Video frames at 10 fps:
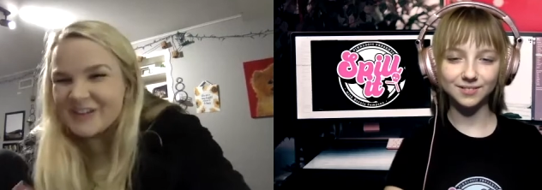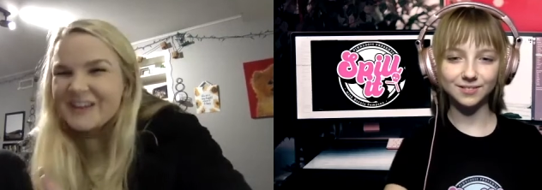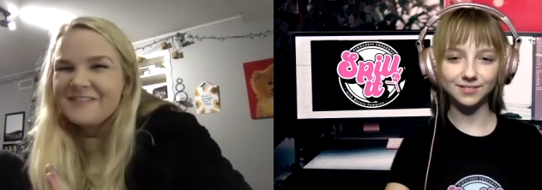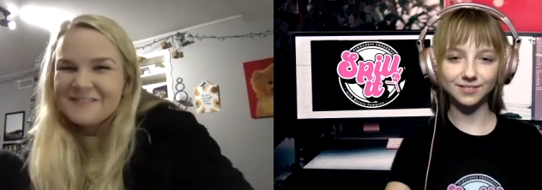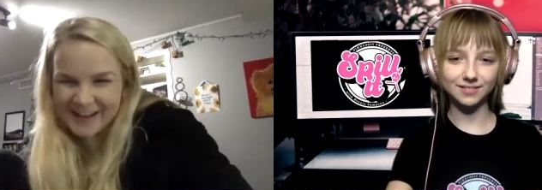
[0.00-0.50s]

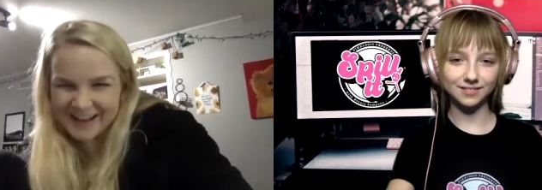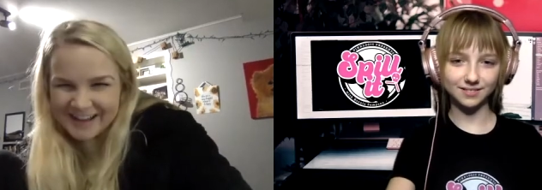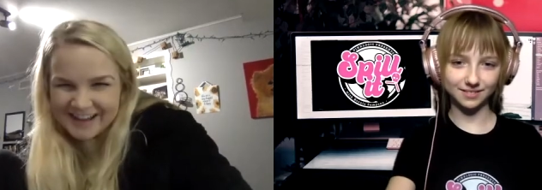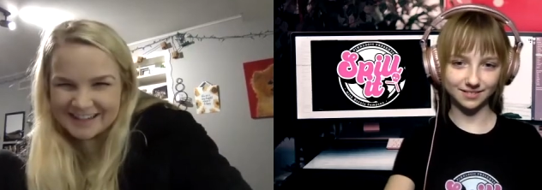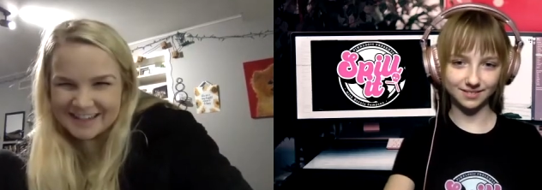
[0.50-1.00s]
Speaker 1: can
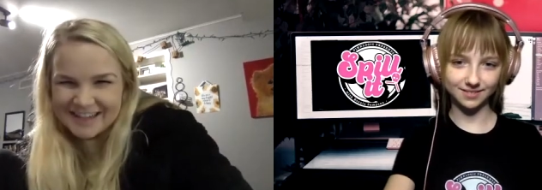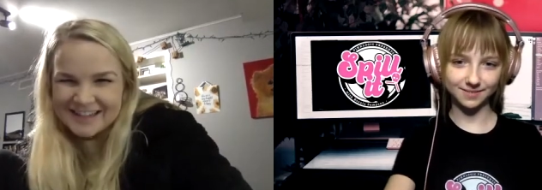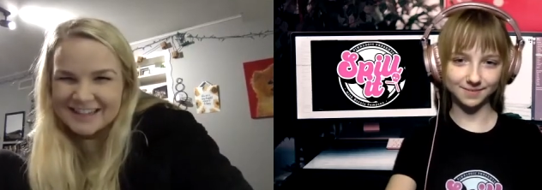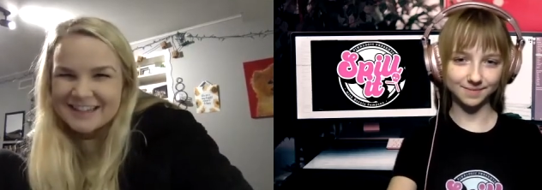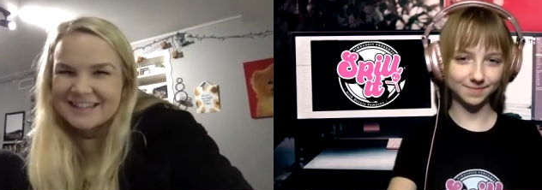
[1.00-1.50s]
find
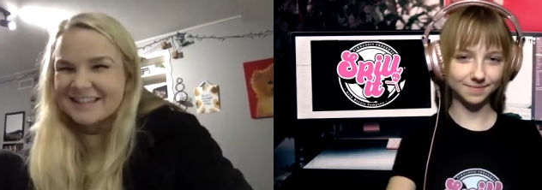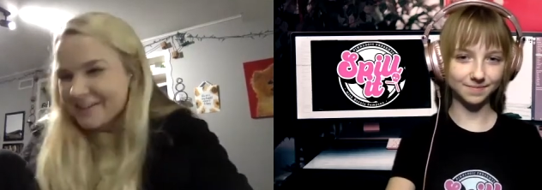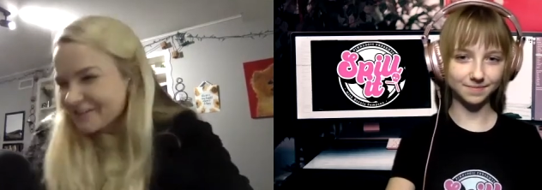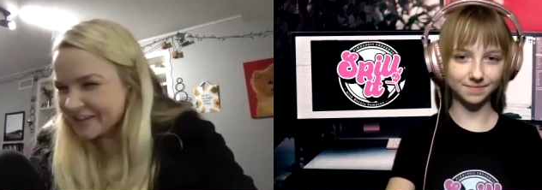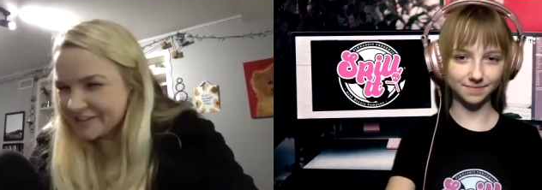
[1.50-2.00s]

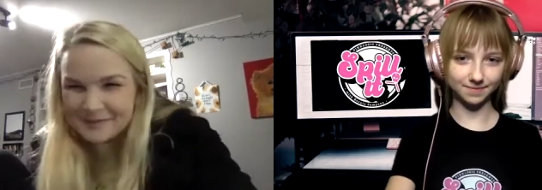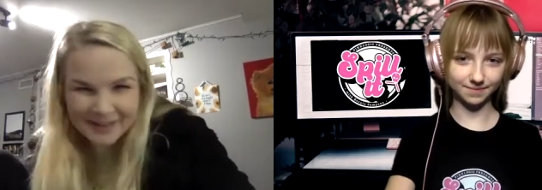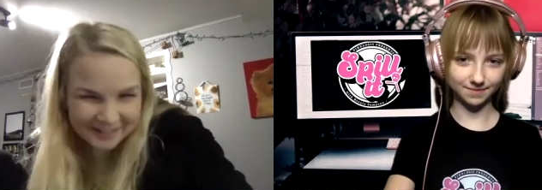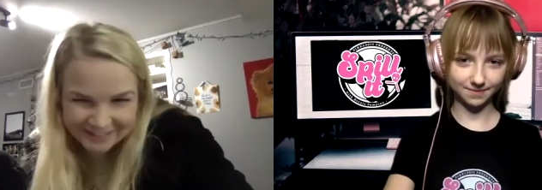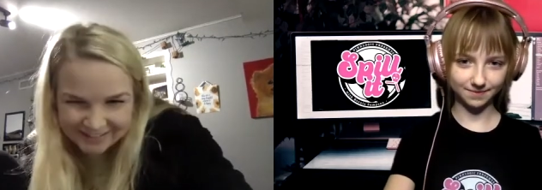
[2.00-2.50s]
Self Love
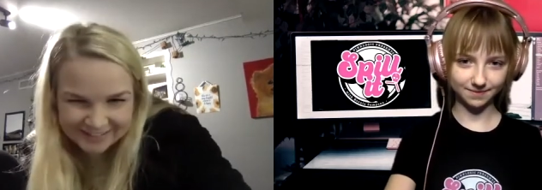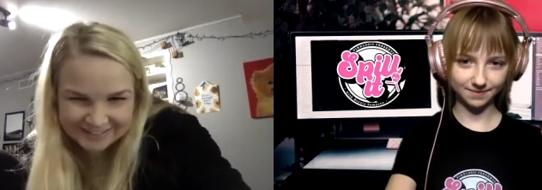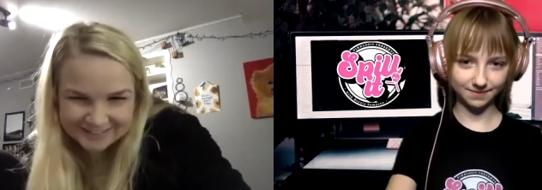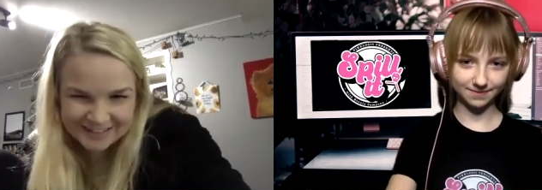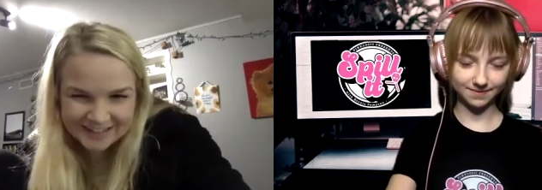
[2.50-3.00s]

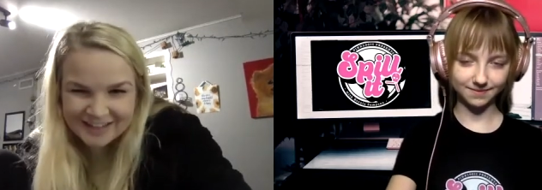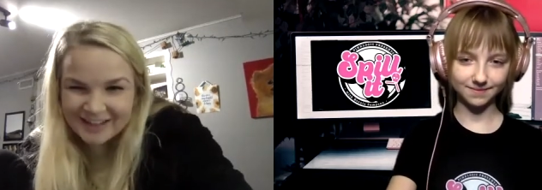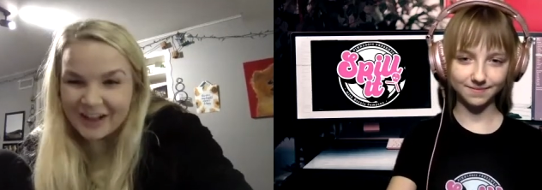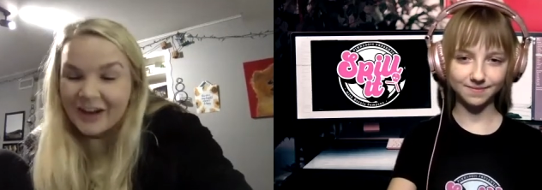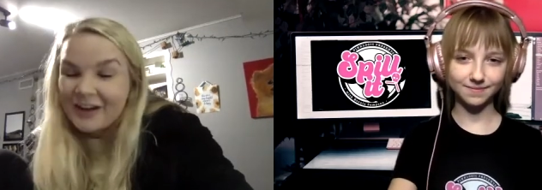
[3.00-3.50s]
Rebellion
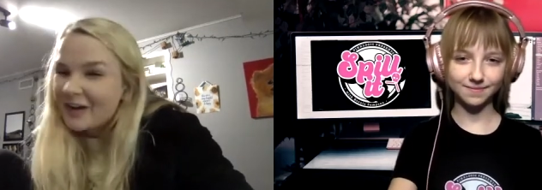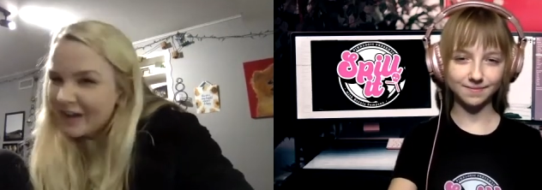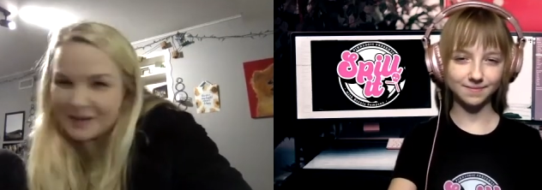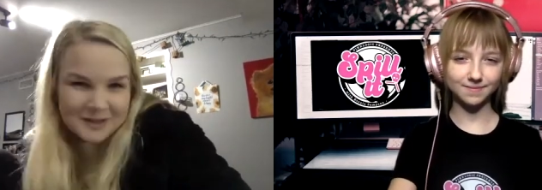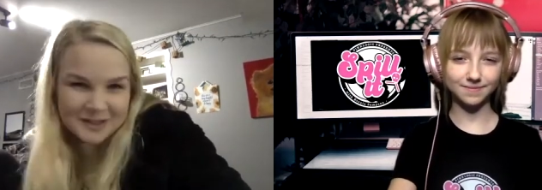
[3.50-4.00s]
on
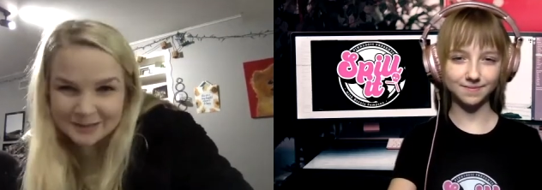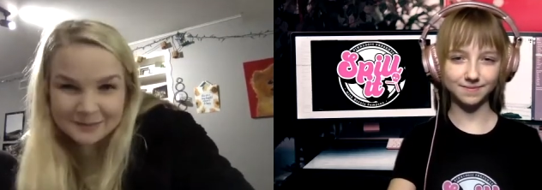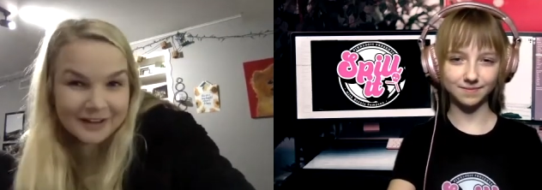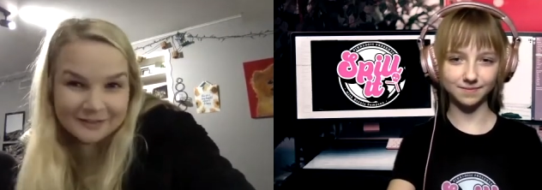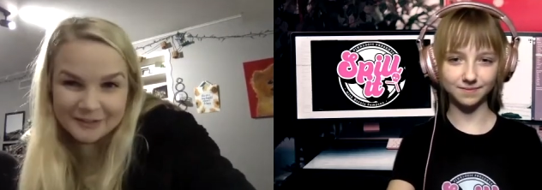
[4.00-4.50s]
all music
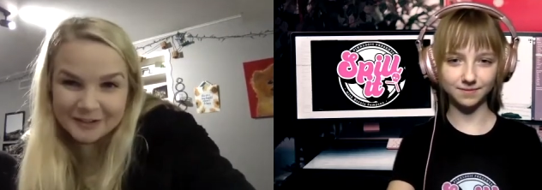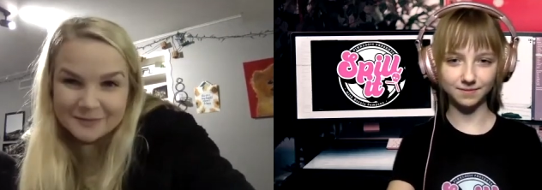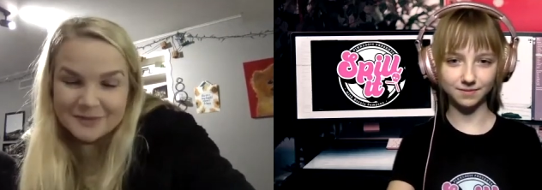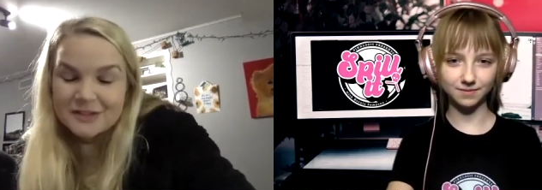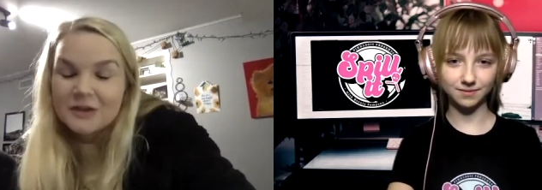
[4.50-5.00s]

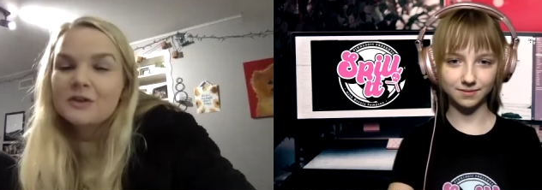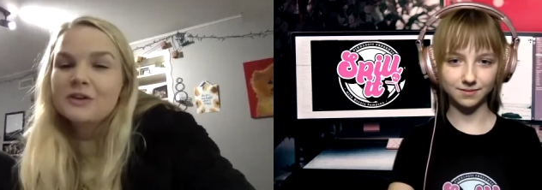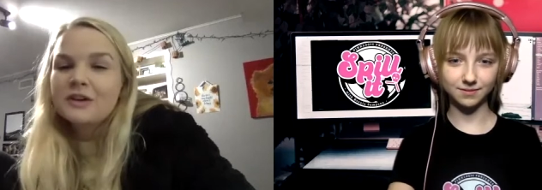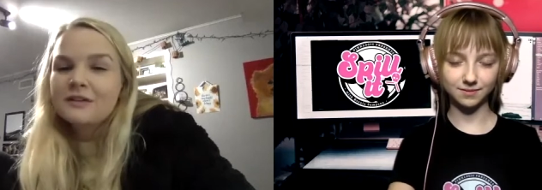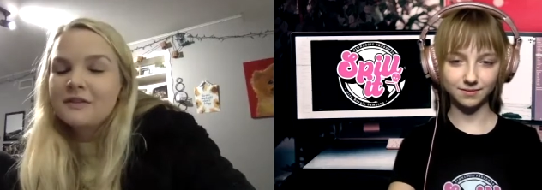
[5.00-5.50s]
platforms. So you
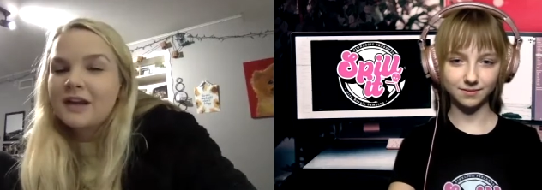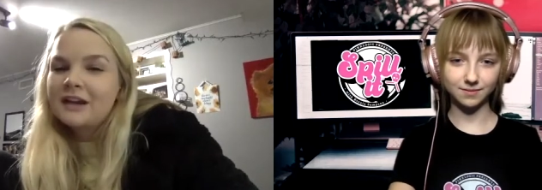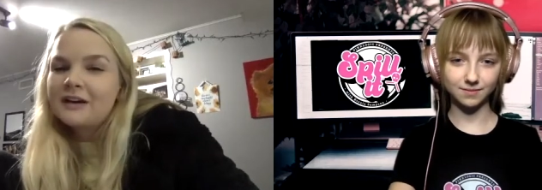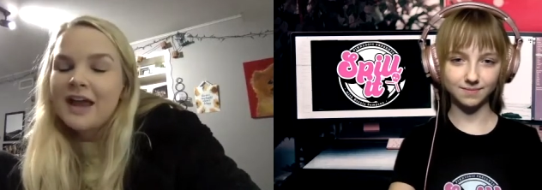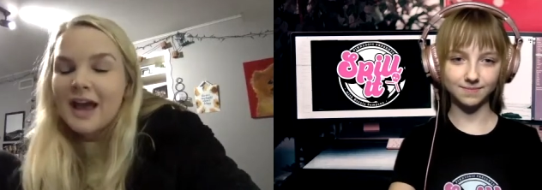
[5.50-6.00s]
can find it
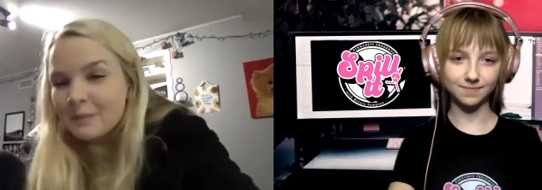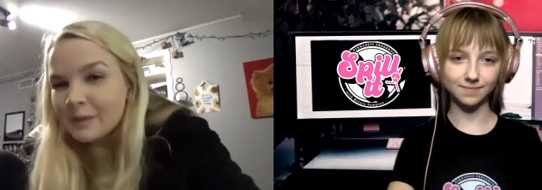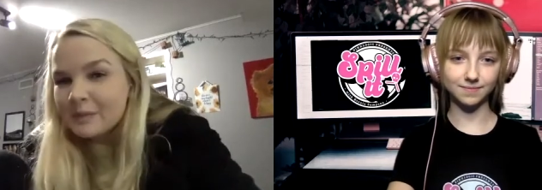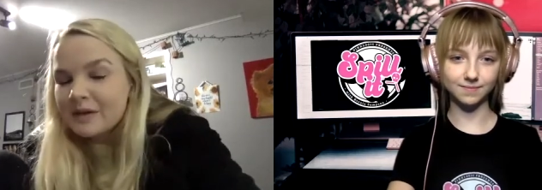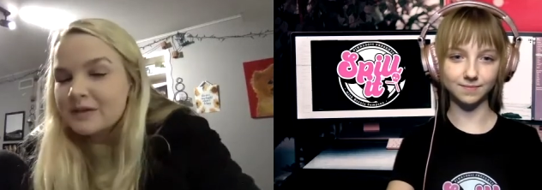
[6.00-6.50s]
on Apple
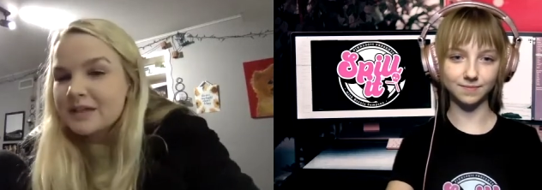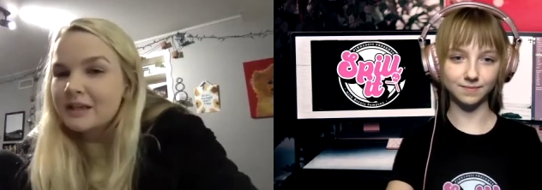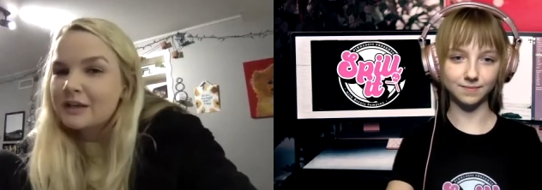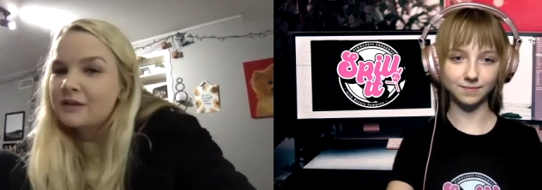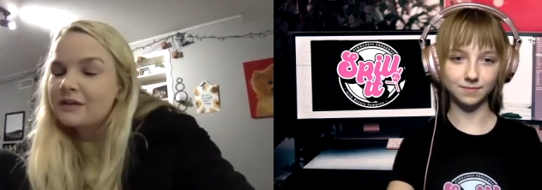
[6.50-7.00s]
Music.
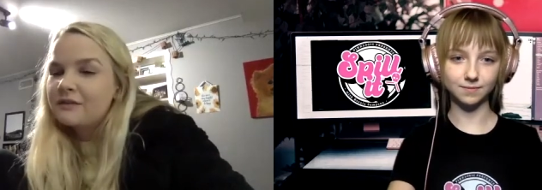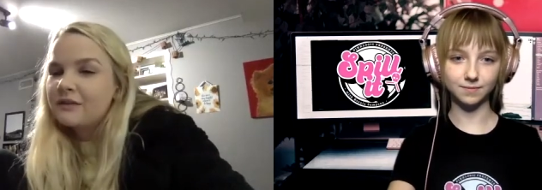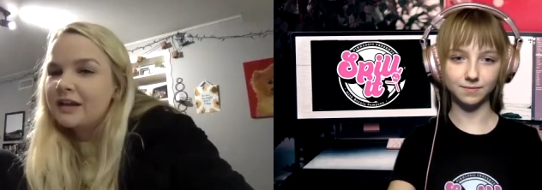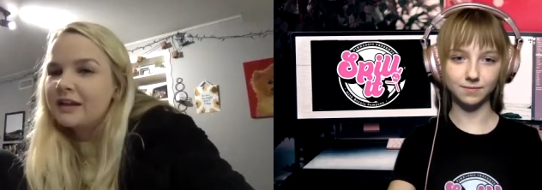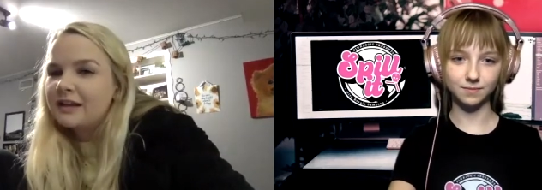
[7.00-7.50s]
You can
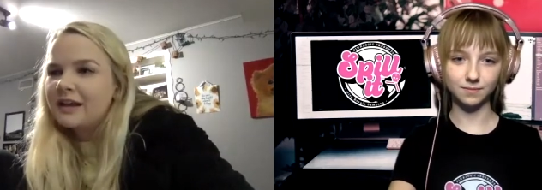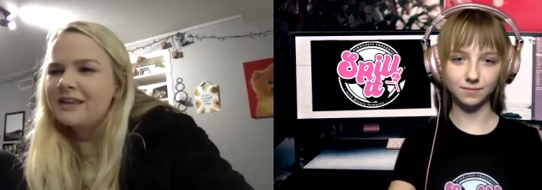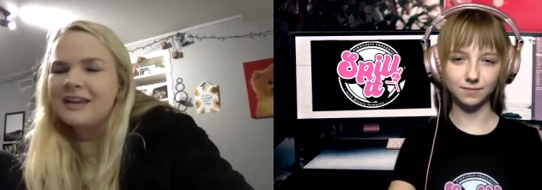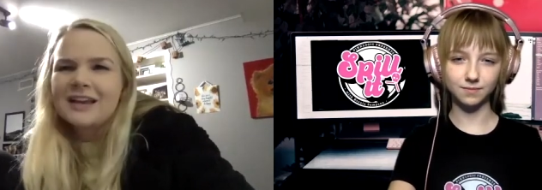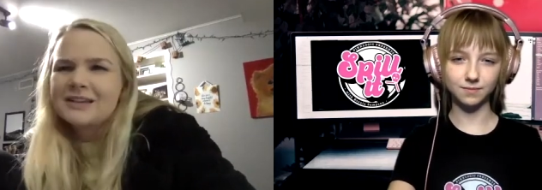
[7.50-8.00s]
find it, I
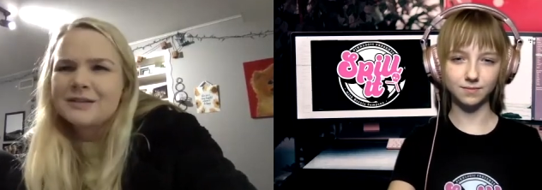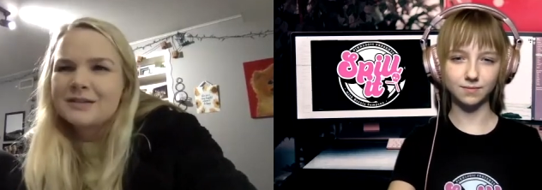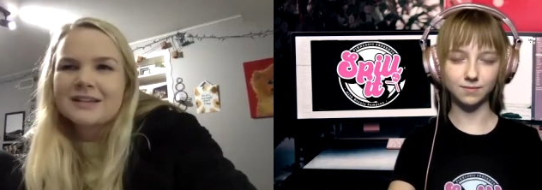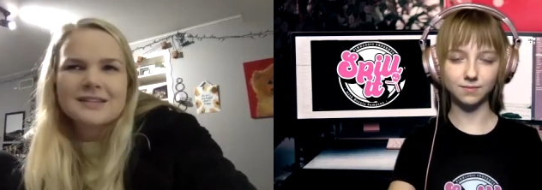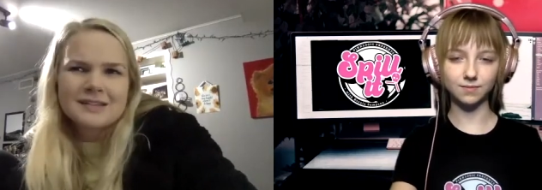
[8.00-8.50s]
think iTunes,
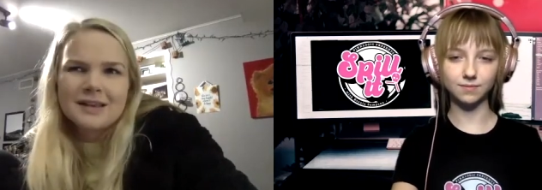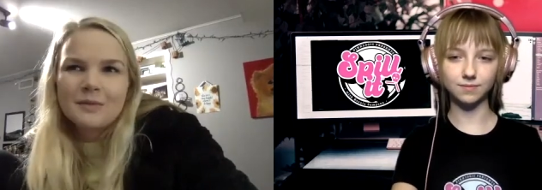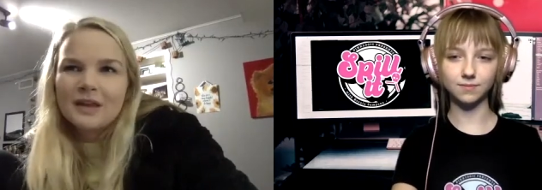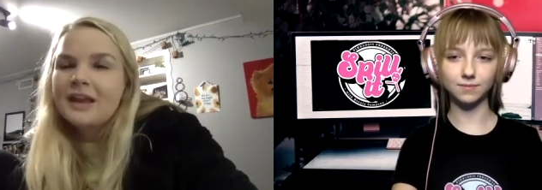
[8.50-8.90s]
that's the same thing.